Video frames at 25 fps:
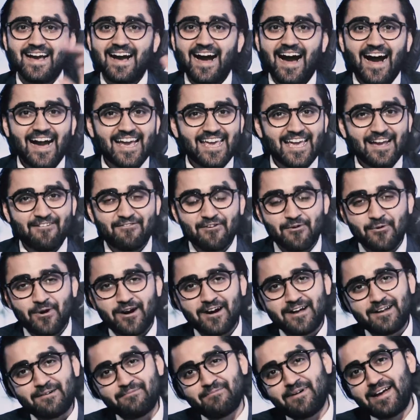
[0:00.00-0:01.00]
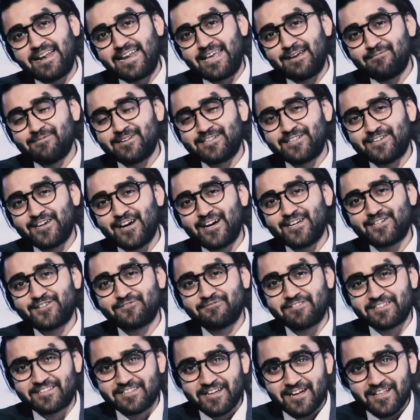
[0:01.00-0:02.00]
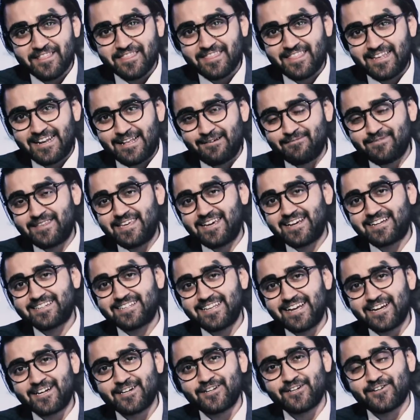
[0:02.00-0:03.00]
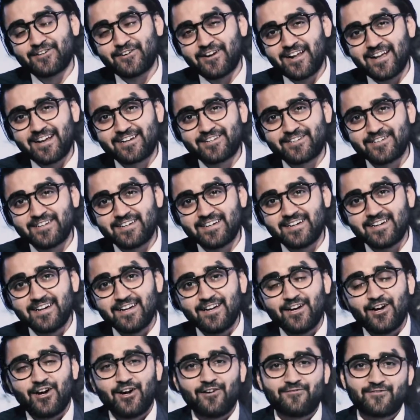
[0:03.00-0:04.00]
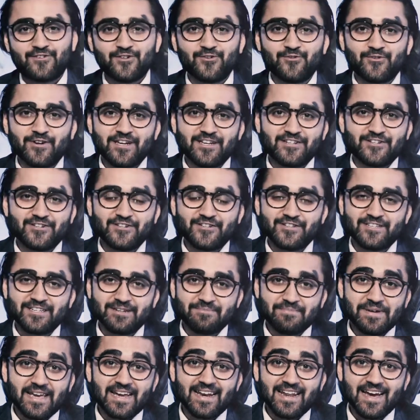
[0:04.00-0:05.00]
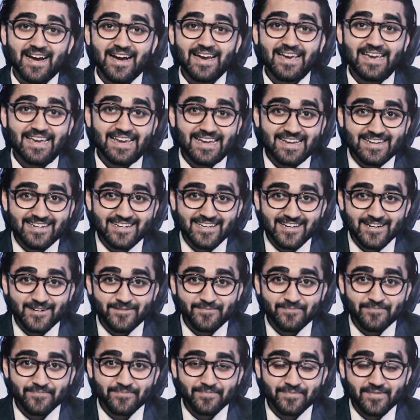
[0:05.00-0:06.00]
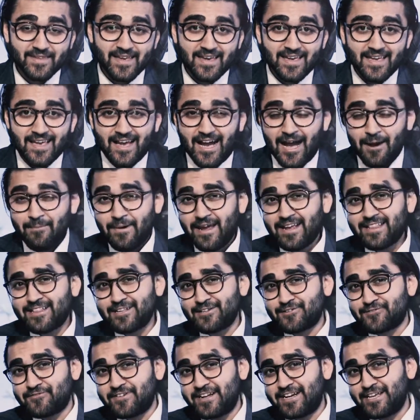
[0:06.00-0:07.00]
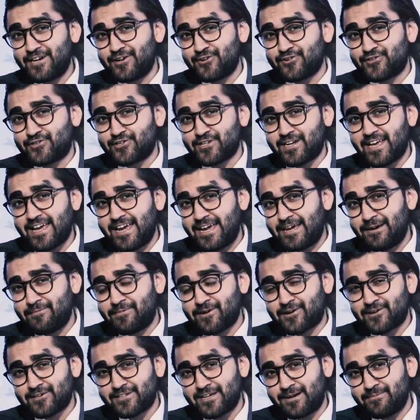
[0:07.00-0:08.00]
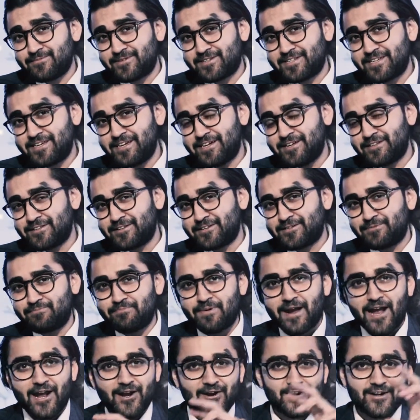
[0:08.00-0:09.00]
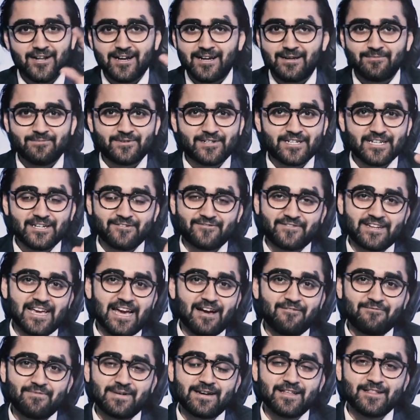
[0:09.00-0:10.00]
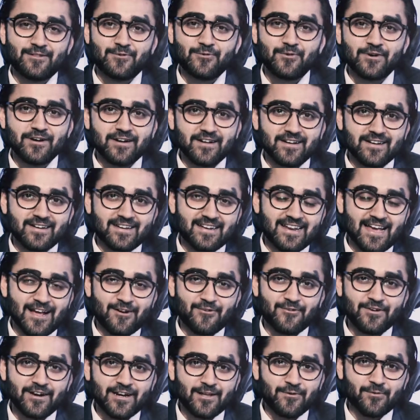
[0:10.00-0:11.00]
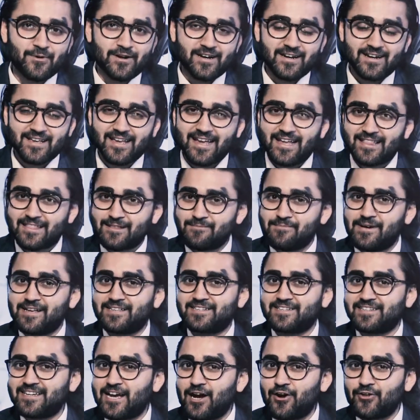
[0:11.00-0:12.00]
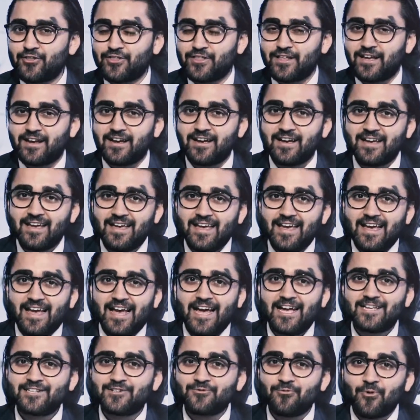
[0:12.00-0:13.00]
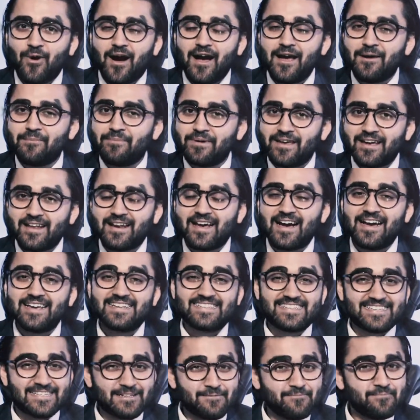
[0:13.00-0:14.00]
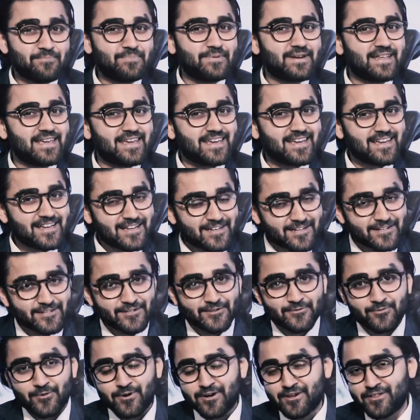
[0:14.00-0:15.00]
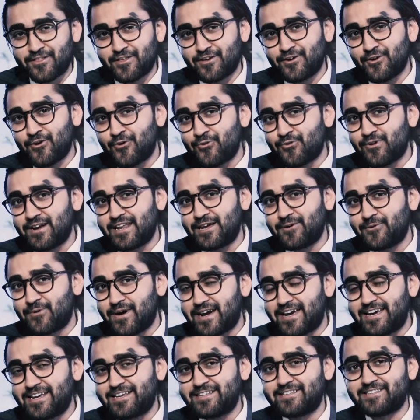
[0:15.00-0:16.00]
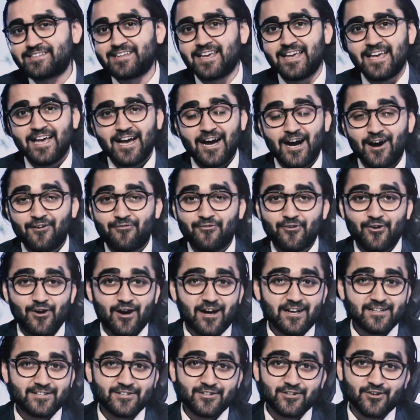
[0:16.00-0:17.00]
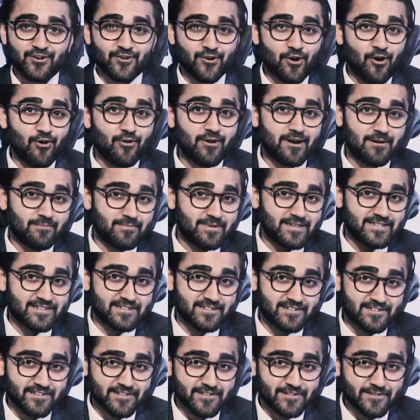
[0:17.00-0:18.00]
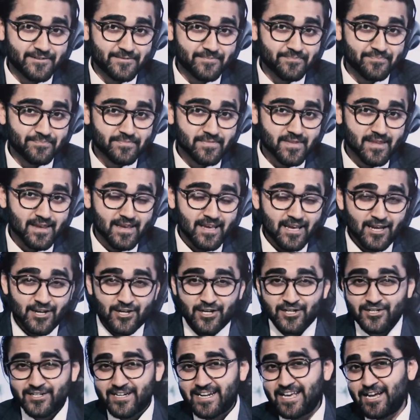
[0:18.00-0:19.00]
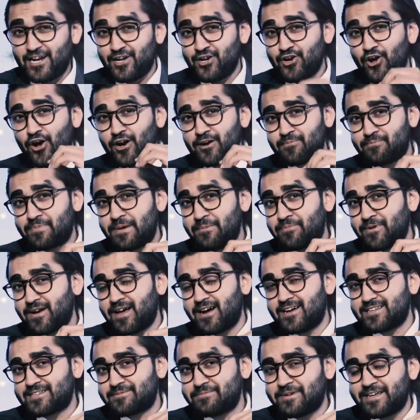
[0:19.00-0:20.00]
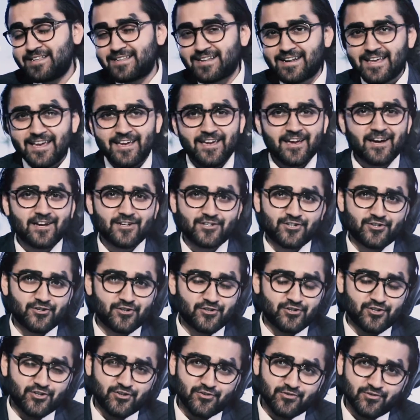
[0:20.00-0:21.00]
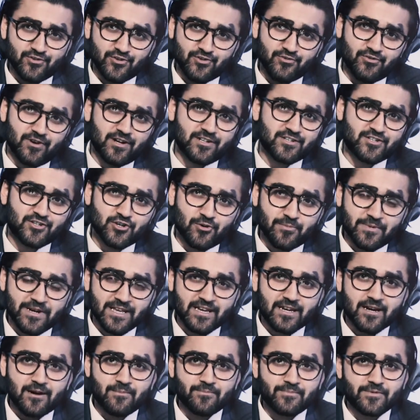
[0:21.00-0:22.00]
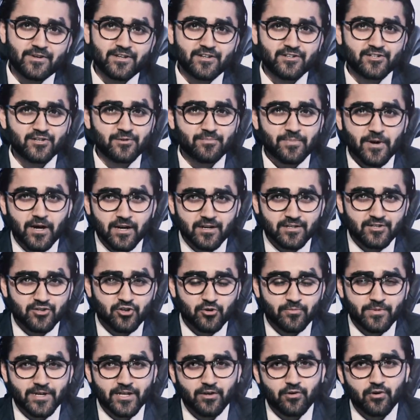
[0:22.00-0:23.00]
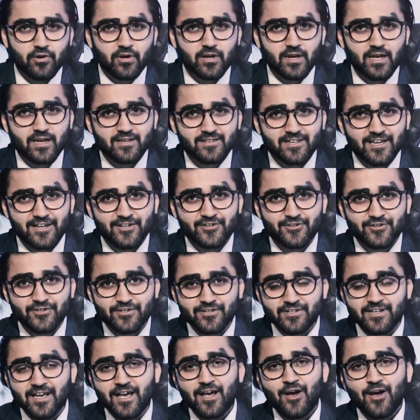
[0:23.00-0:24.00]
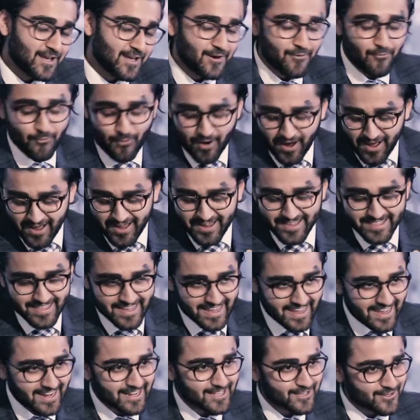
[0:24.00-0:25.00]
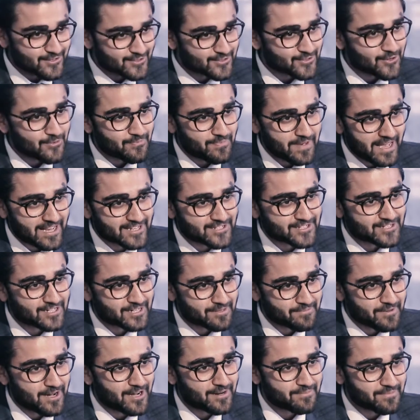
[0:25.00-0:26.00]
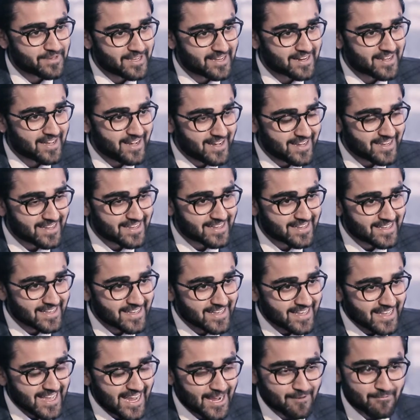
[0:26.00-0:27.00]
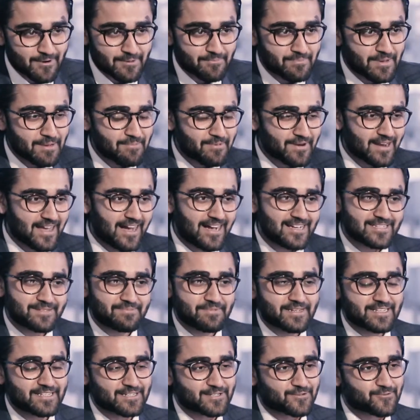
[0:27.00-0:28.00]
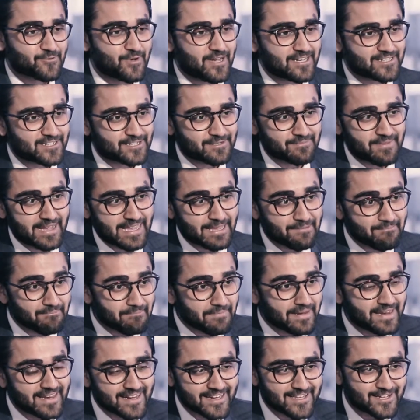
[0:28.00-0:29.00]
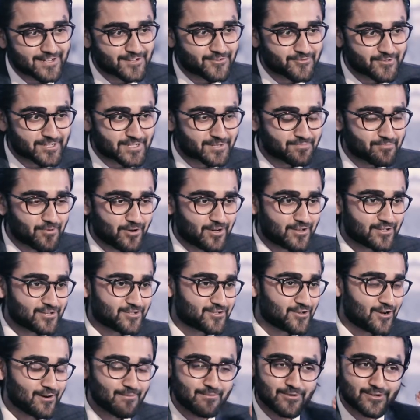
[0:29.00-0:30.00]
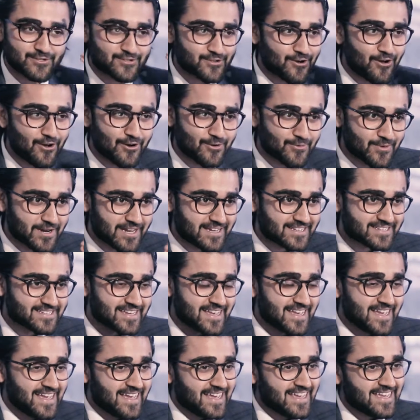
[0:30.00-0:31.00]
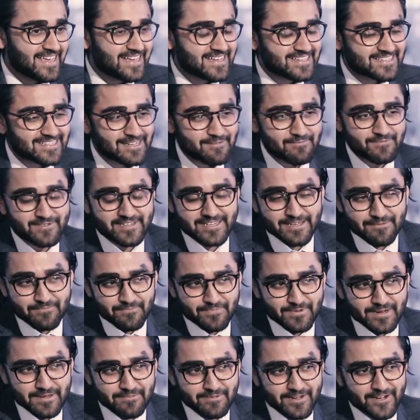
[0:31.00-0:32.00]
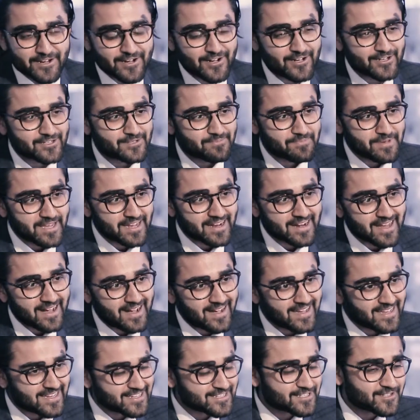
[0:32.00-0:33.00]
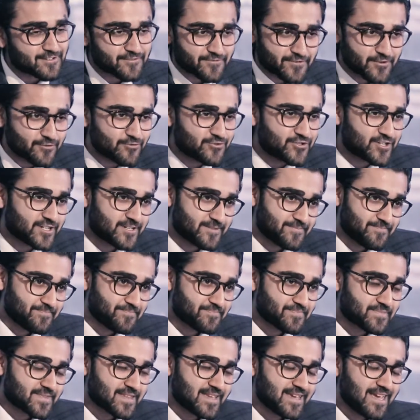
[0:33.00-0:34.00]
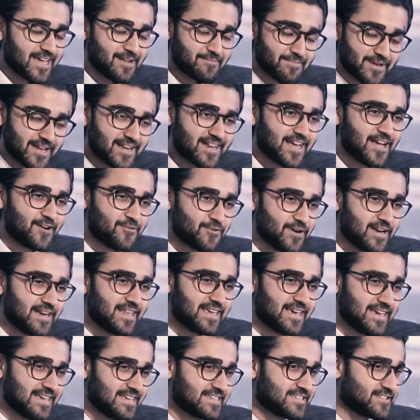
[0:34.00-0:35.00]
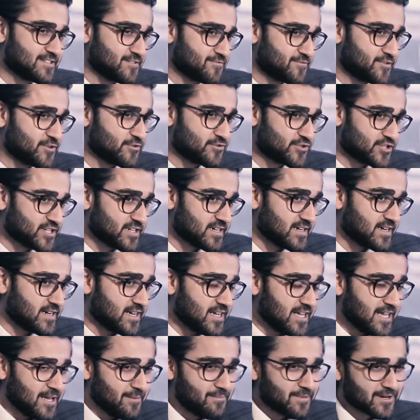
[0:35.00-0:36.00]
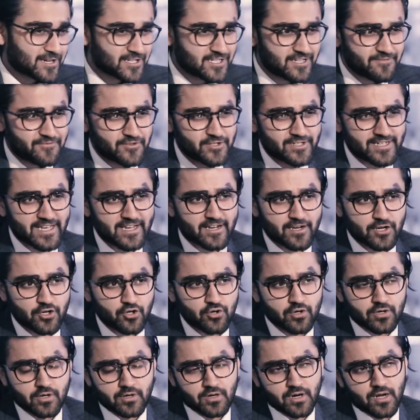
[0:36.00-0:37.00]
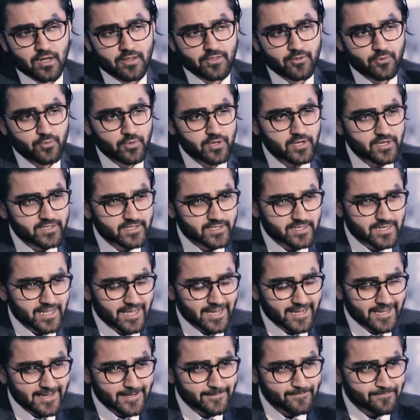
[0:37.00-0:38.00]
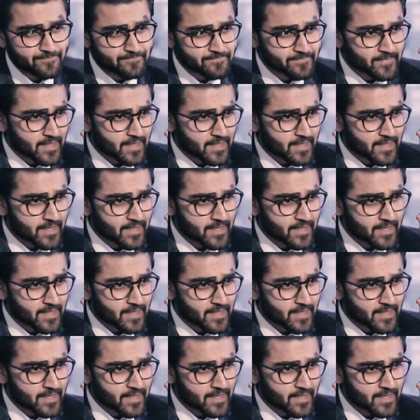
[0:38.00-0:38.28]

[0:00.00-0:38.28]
Hi everyone, my name is Yash and I'm the Executive Director of 2 regions in BNI, India. I make this video today because I'm seeing this paradigm shift happen in the world, and I really wanted to get the message out there as to why BNI simply is one of the only ways for us to grow our businesses. Now today a lot of people ask me that, hey Yash, you run so many companies, you're part of so many organizations, why the hell are you so passionate about BNI? And when people ask me this question, my immediate response almost always is that simply because BNI is the future. And BNI really is the future. Because if you take a look around the world today,